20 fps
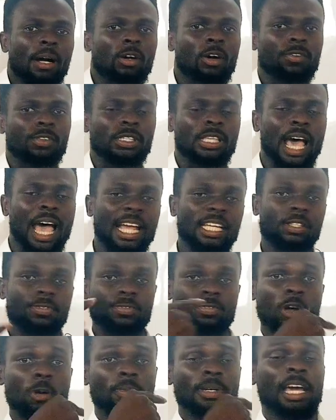of sides
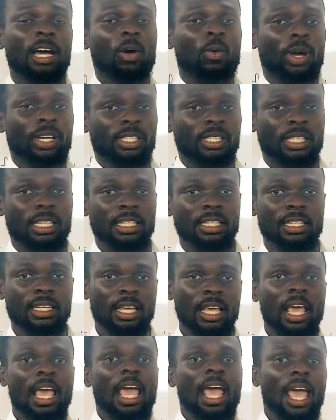from the question.
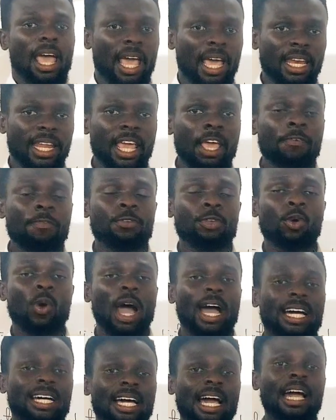And if you
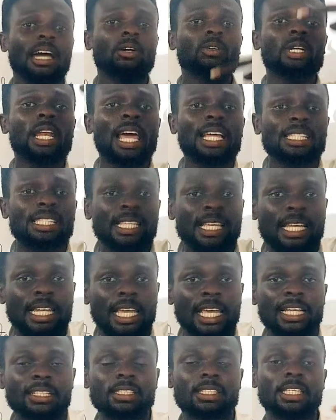are
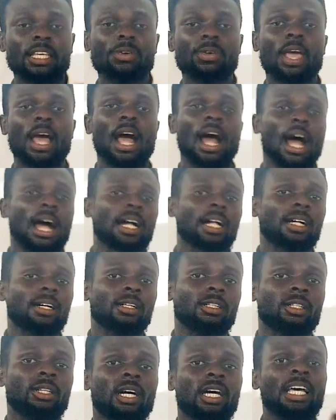calculating interior angle,